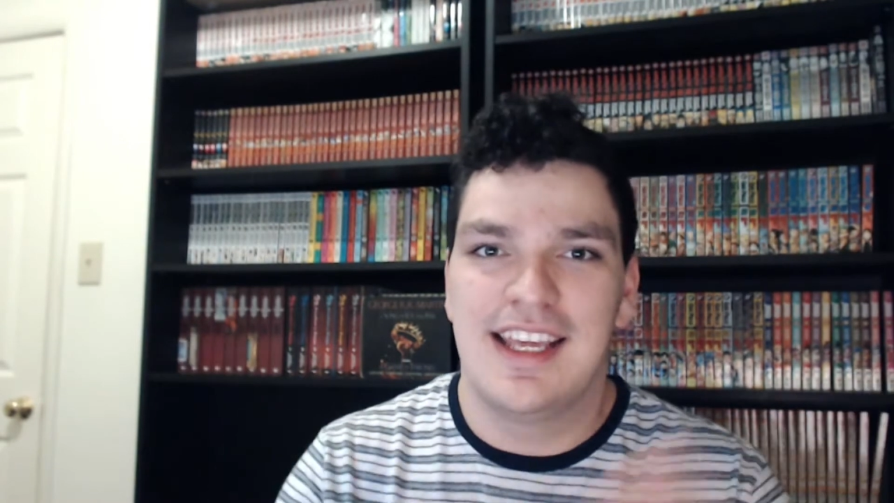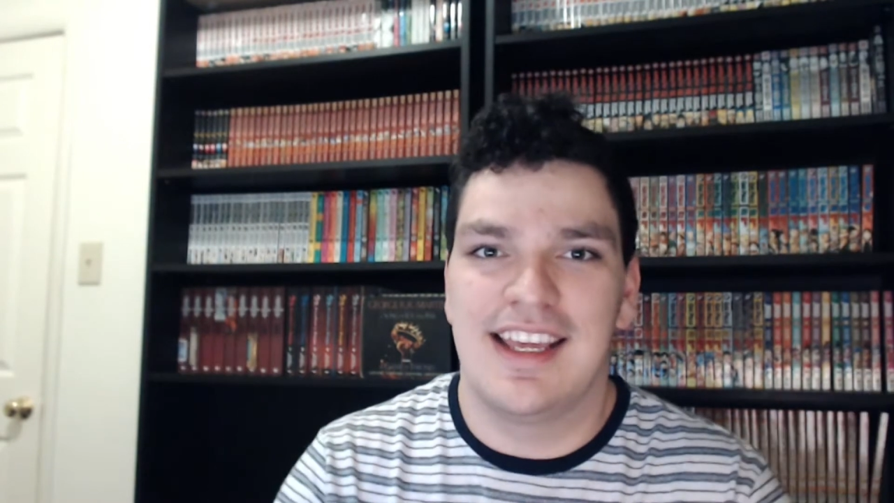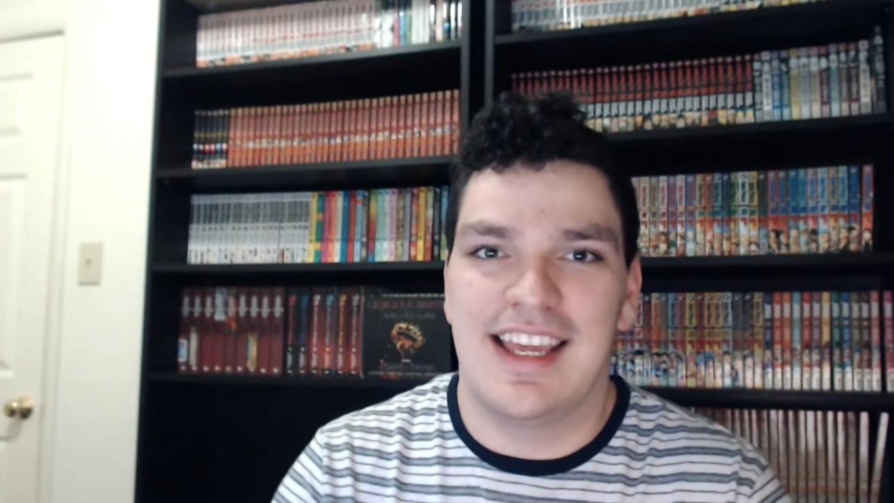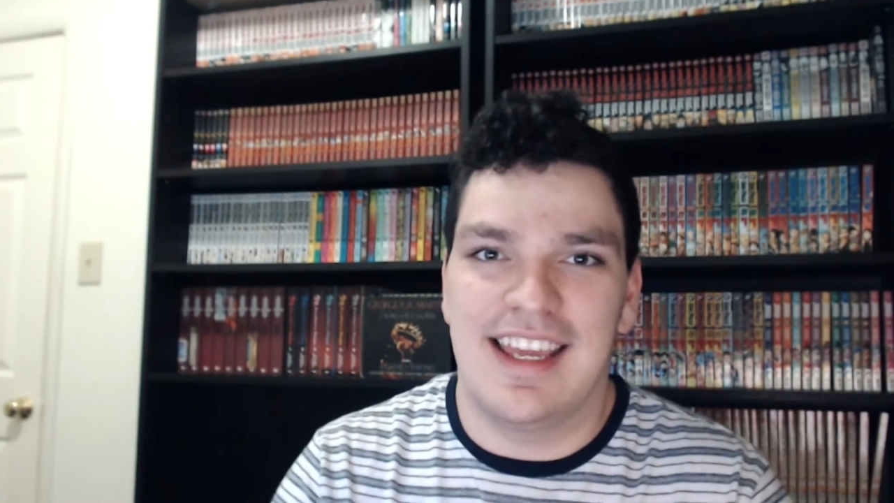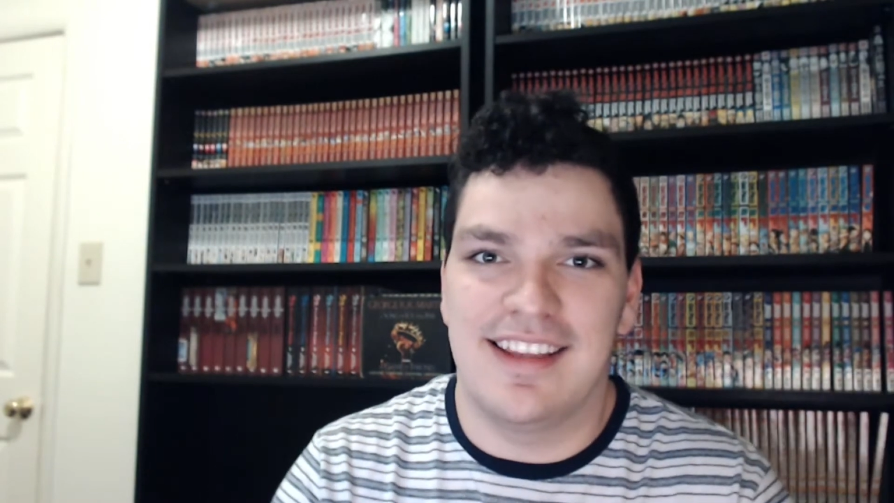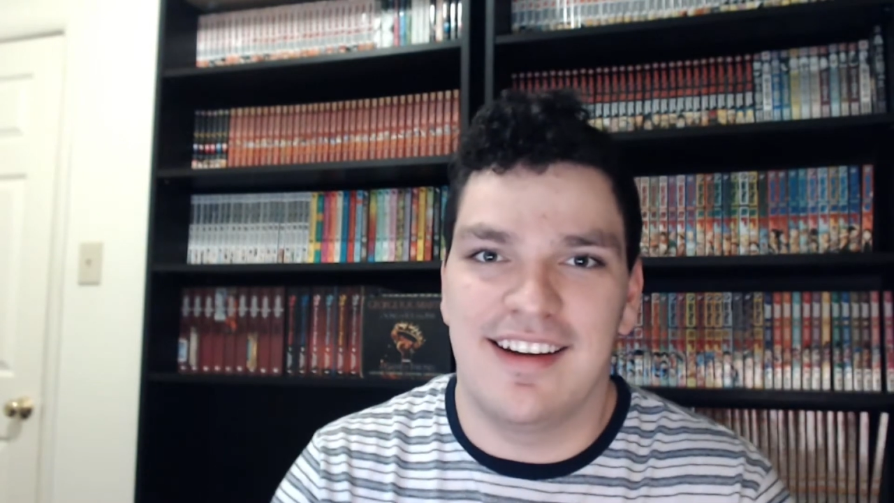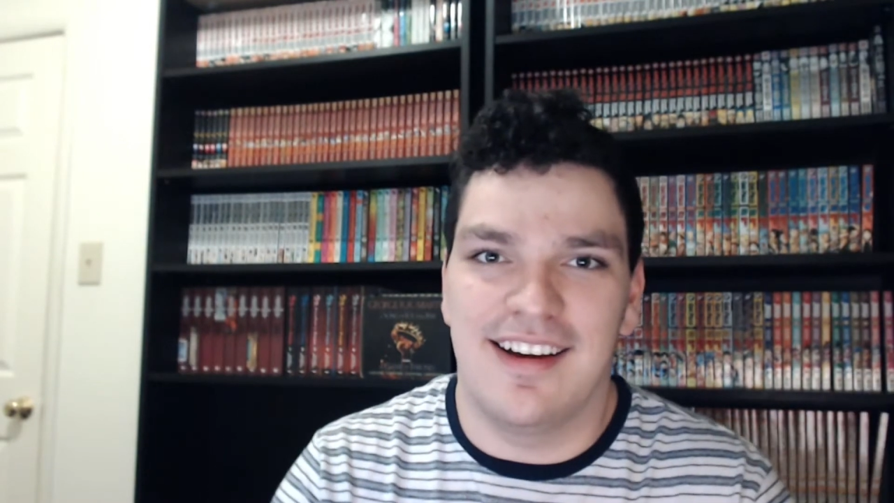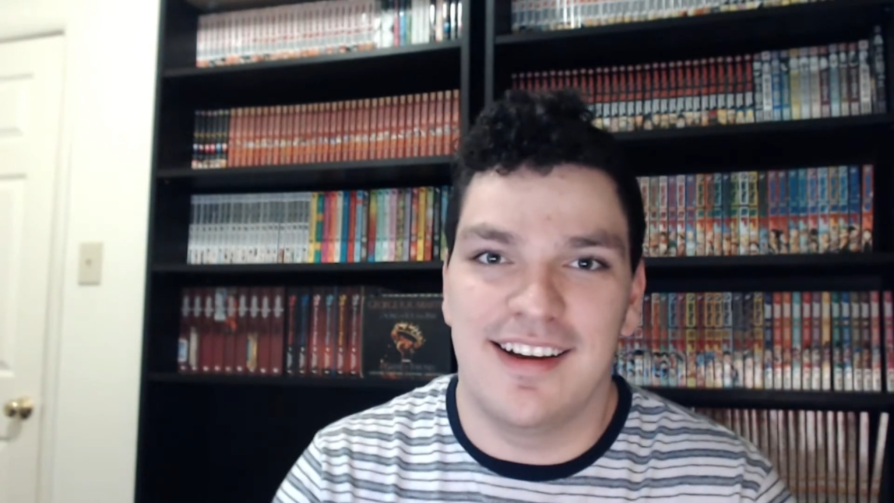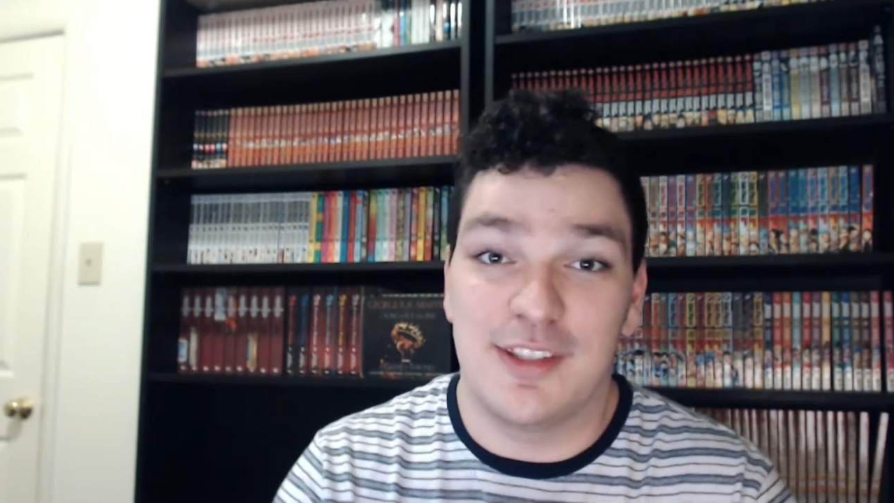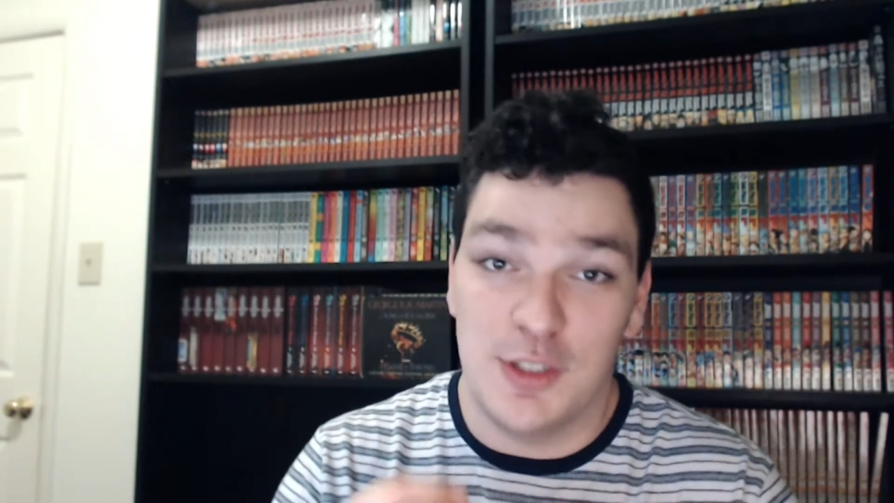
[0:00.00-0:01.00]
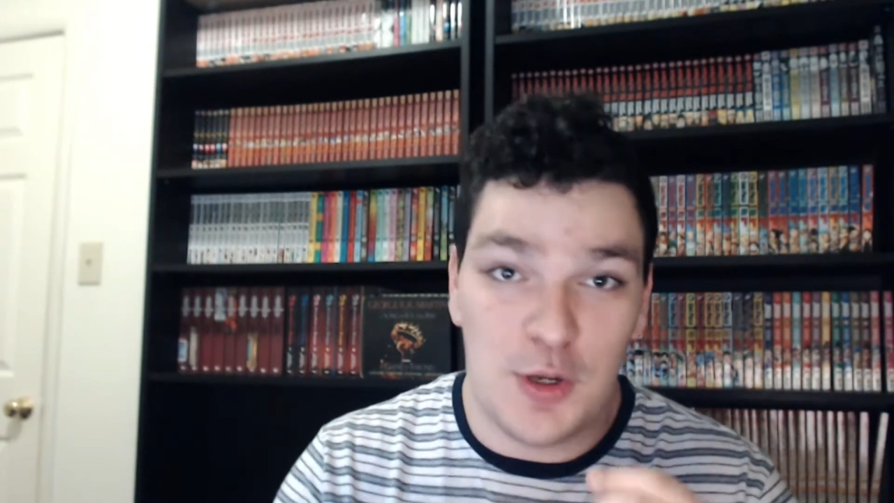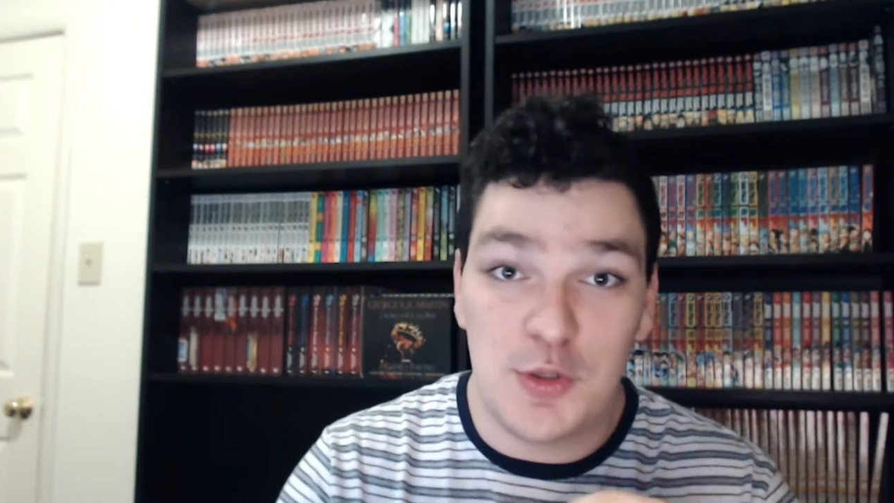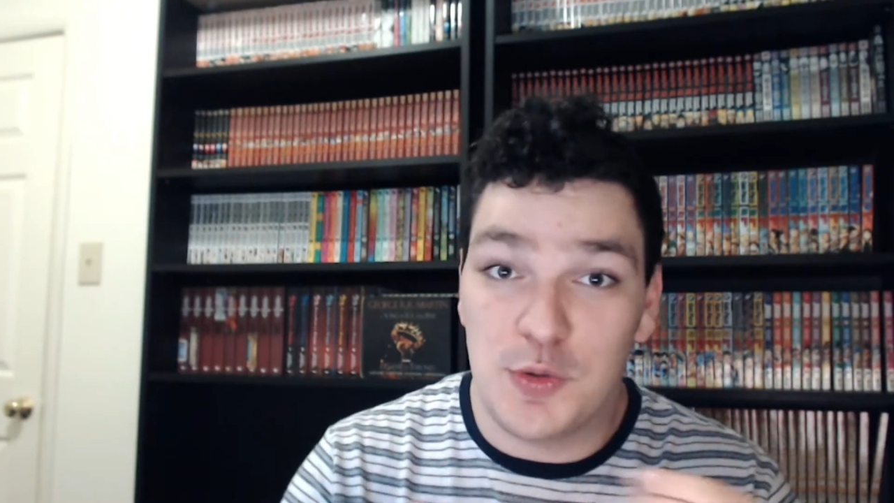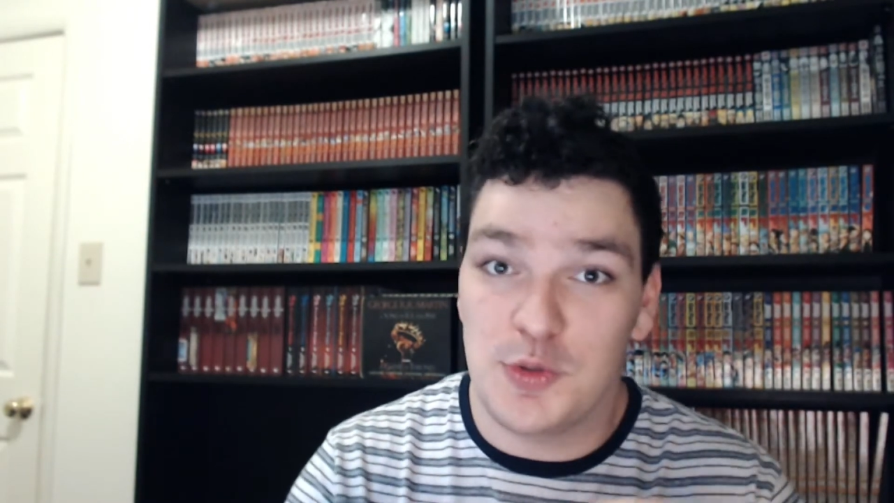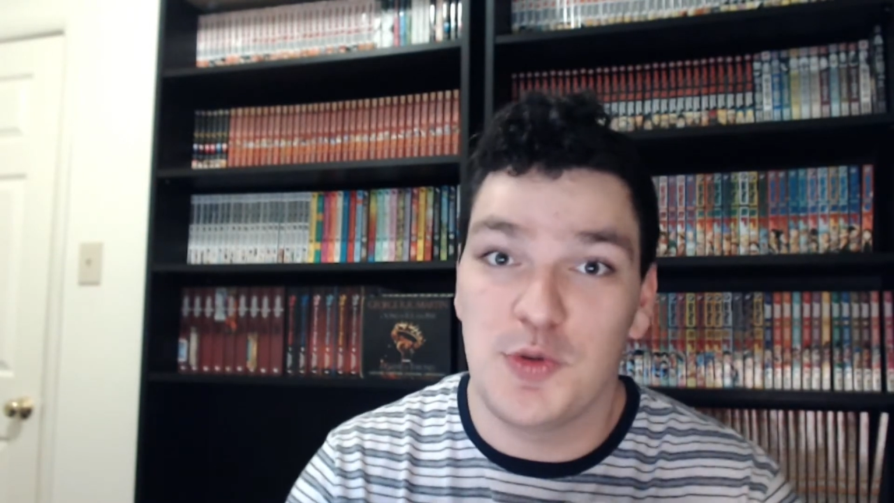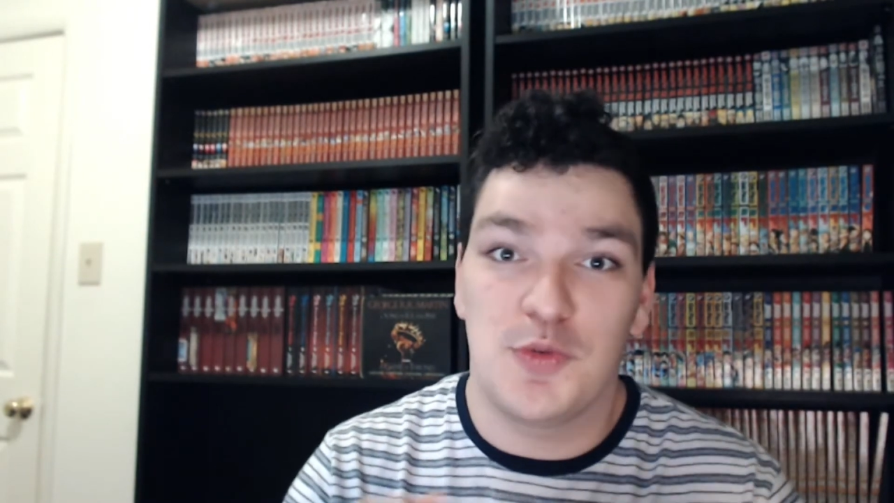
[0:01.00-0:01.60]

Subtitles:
and you